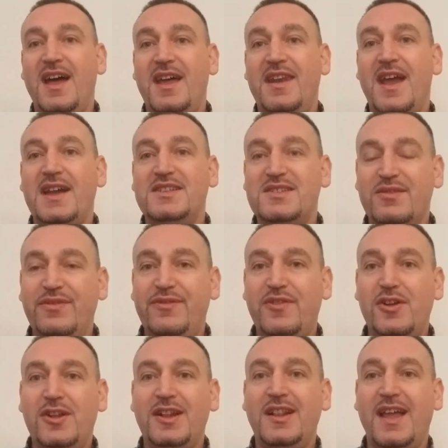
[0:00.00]
nice and
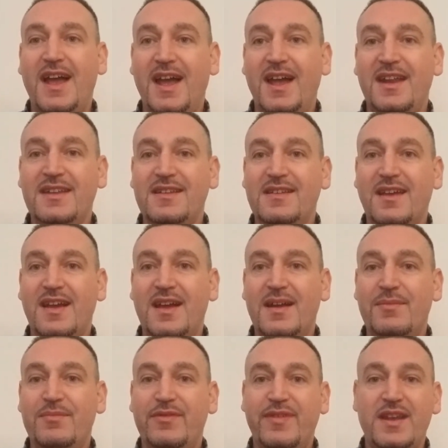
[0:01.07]
full, and
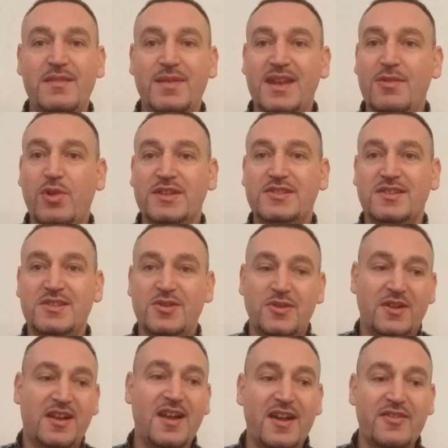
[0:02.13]
if anybody wants to
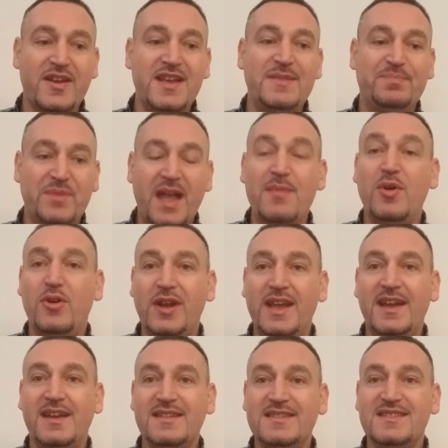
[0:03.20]
talk curry, I'm all
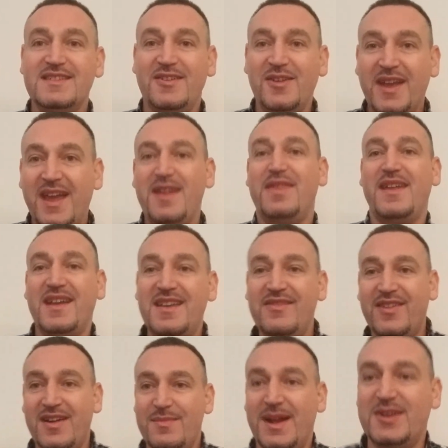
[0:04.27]
ears. Okay, thank you
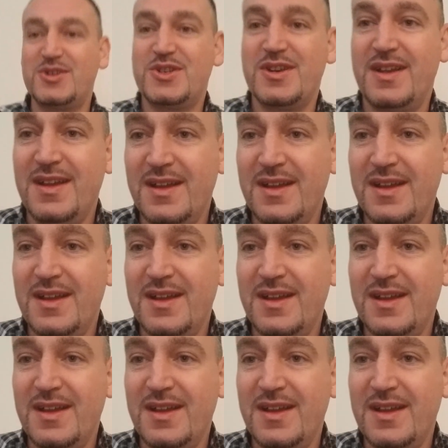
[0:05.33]
very much.